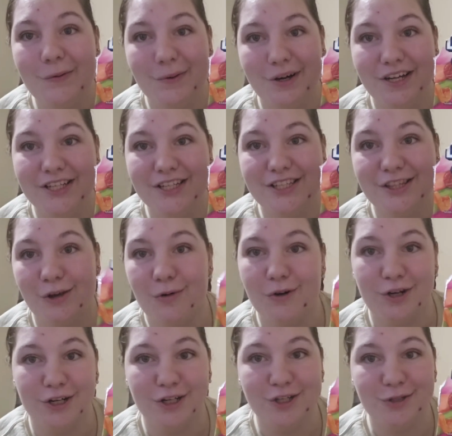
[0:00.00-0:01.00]
was the
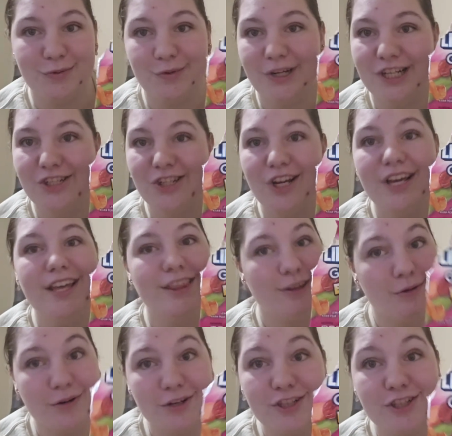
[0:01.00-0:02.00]
orange, which
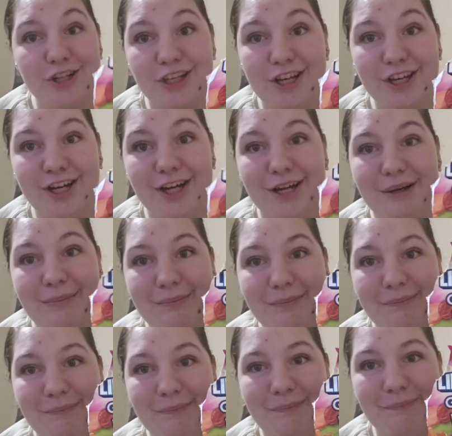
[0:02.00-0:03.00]
the orange are good,
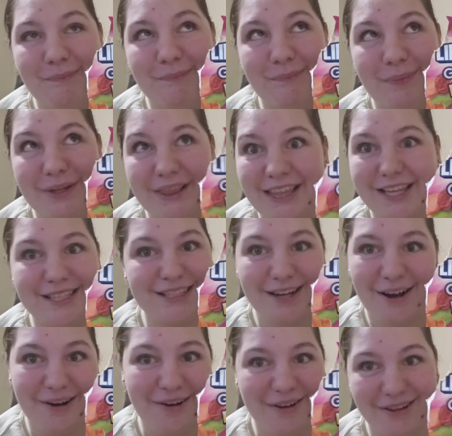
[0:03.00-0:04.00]
but that's
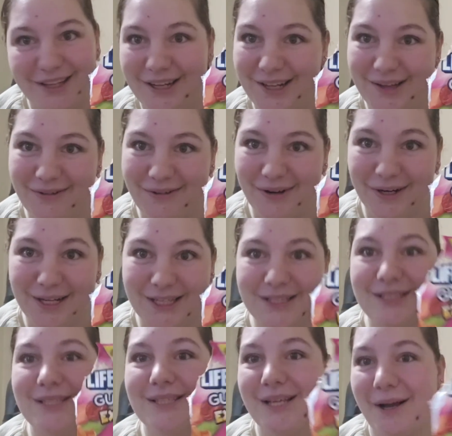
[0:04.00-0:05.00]
not all that he
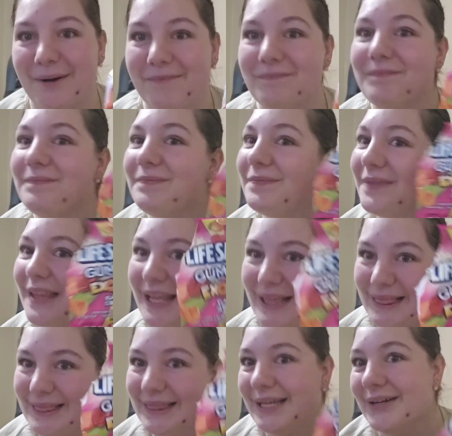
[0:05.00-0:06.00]
wanted. So
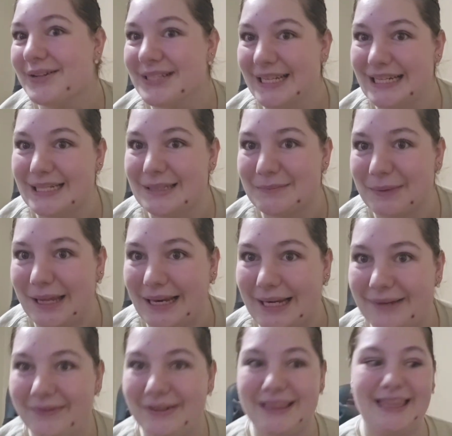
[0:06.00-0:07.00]
there's
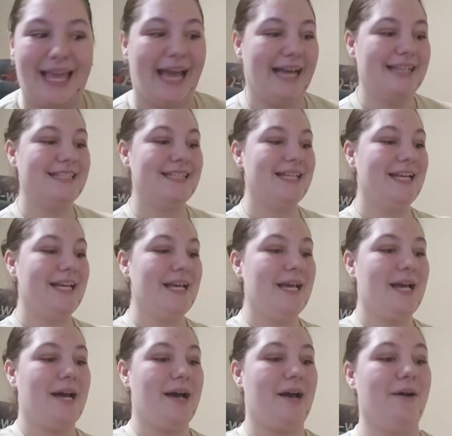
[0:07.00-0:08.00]
explaining with that.
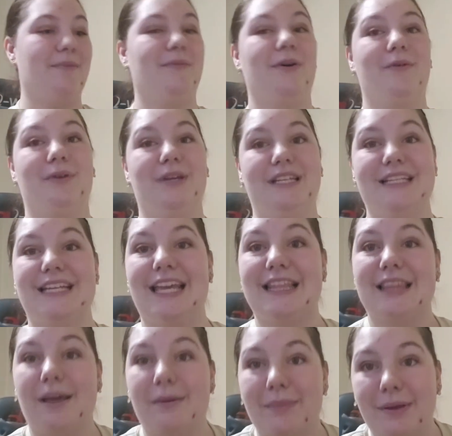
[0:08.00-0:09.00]
We did
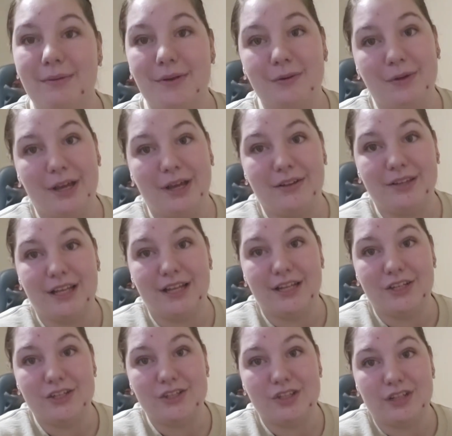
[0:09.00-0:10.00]
get that baby whale
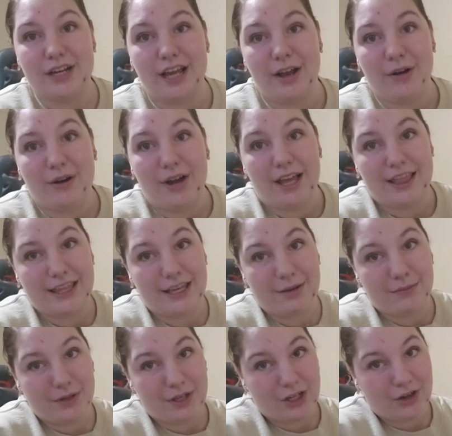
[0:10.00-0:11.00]
done, so now I
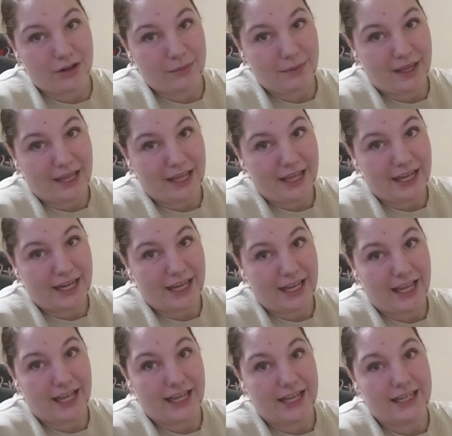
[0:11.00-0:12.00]
think I'm gonna go to bed,
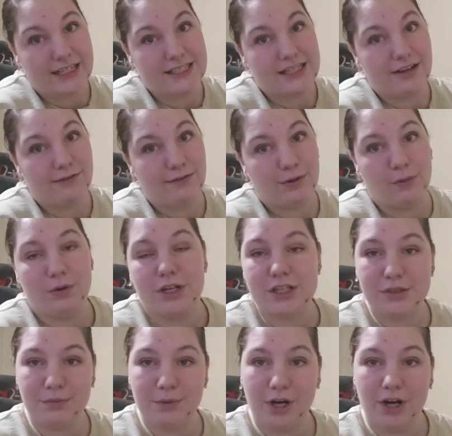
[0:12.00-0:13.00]
and if we
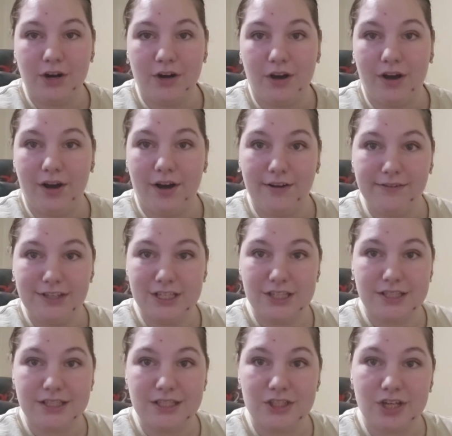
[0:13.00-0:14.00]
work tomorrow, I'll
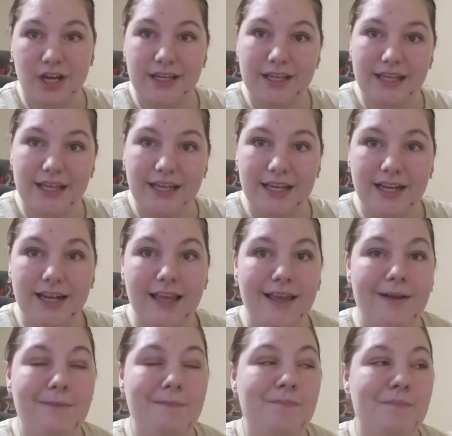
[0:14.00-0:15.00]
obviously check in.